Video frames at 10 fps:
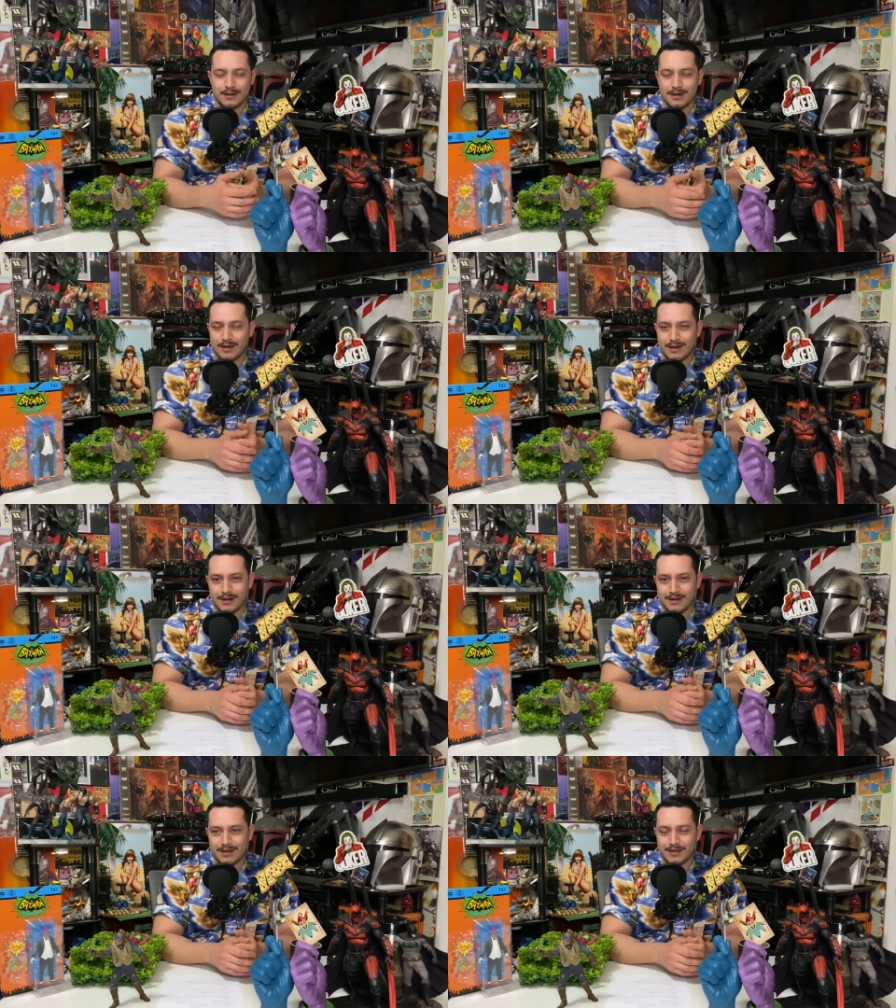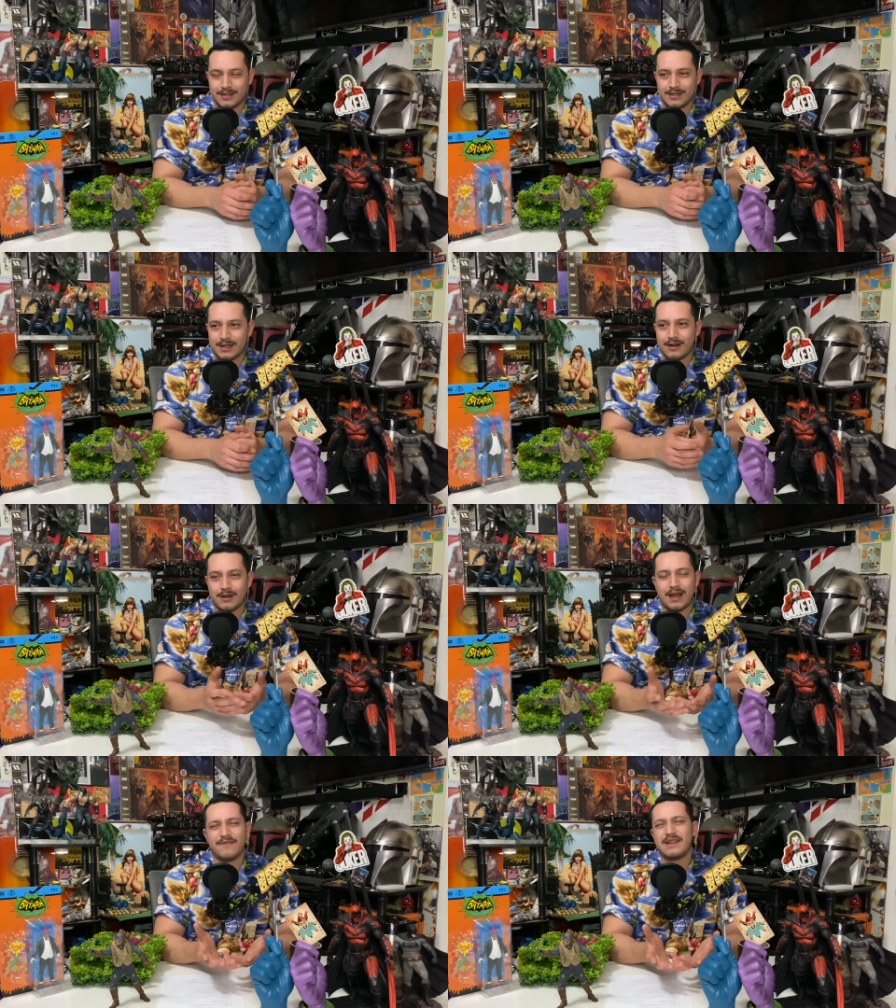I just I don't
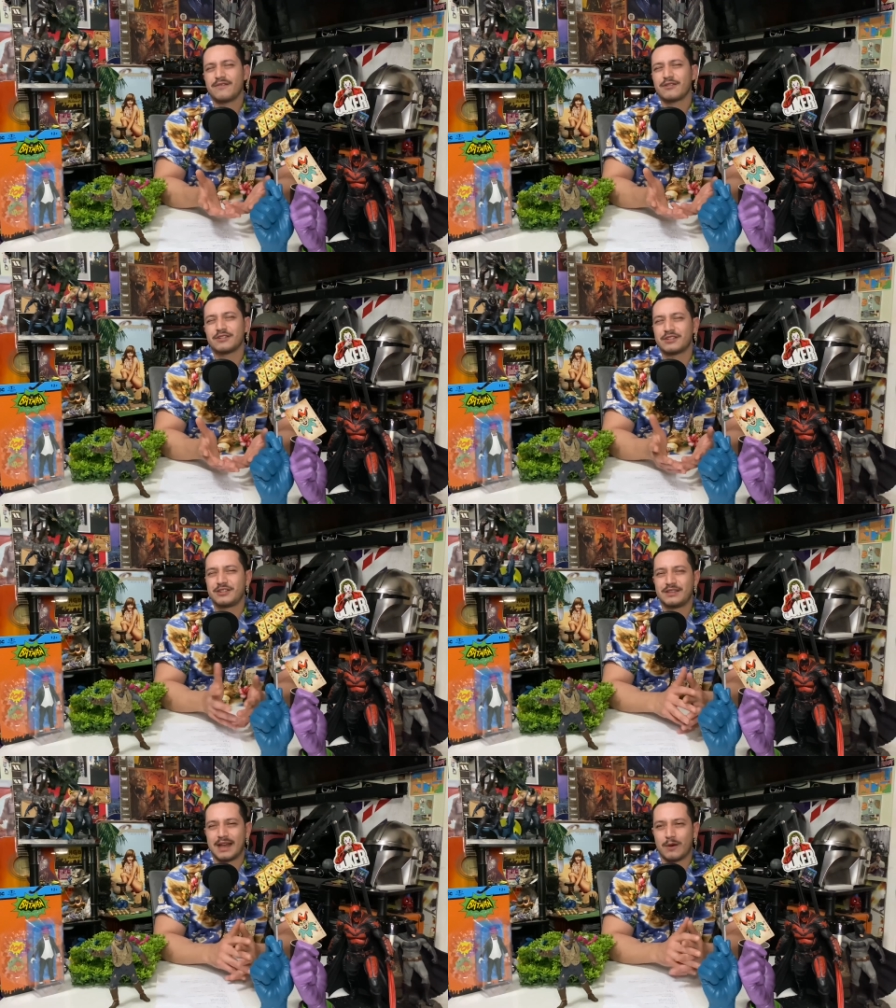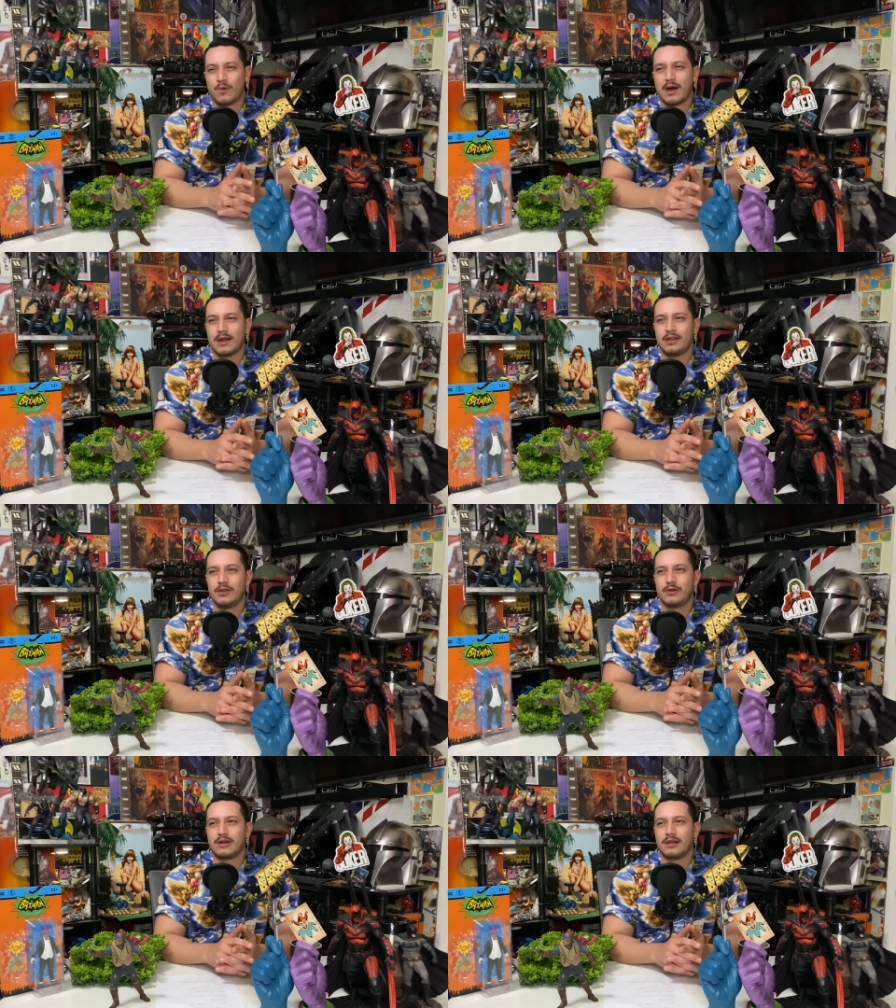I've never understood that. Why do
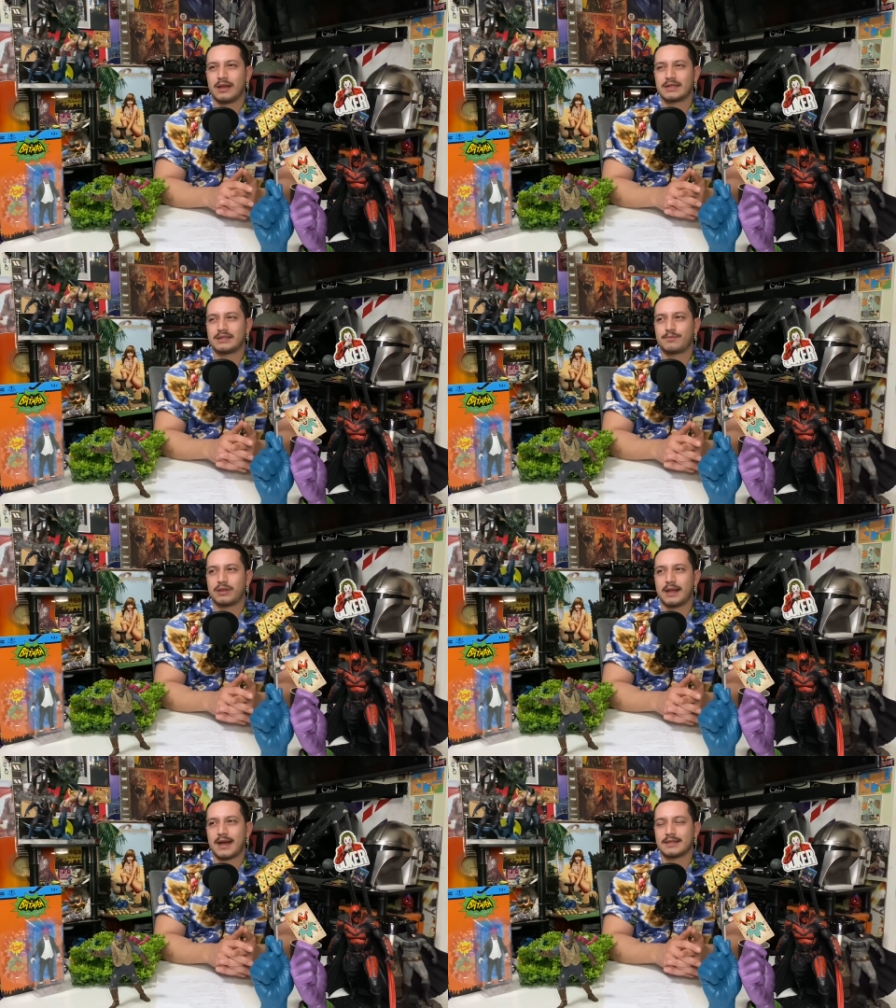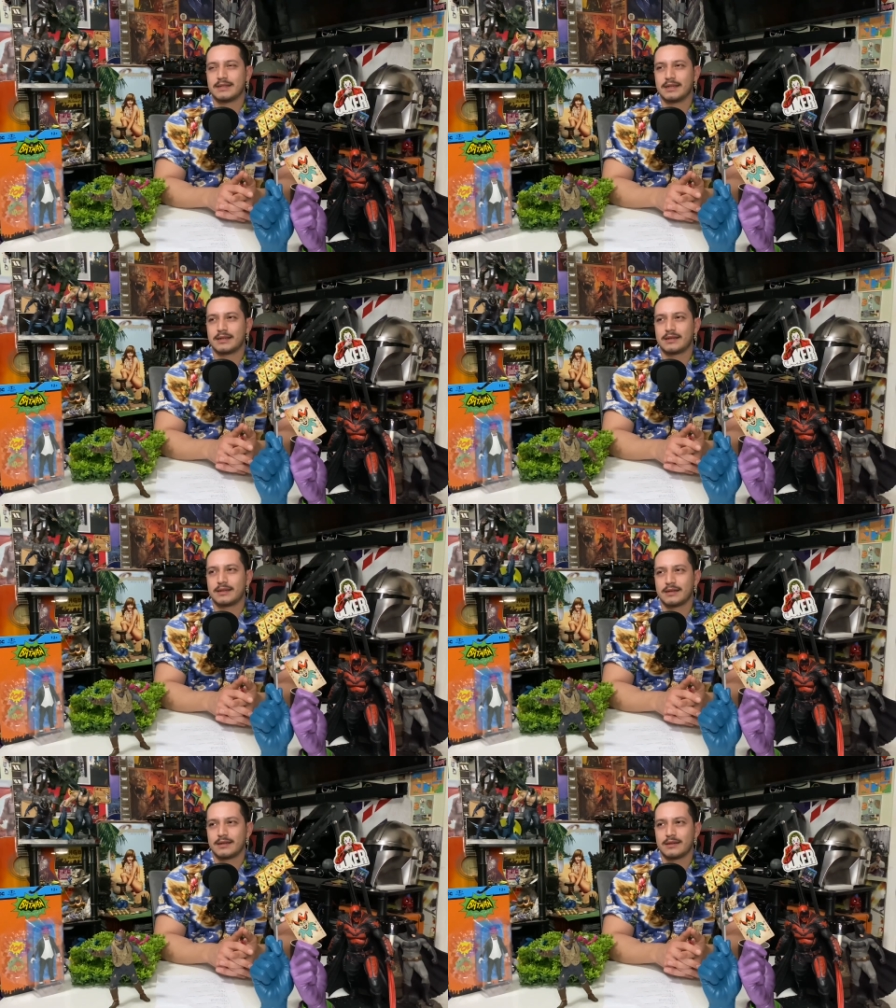you collect plastic?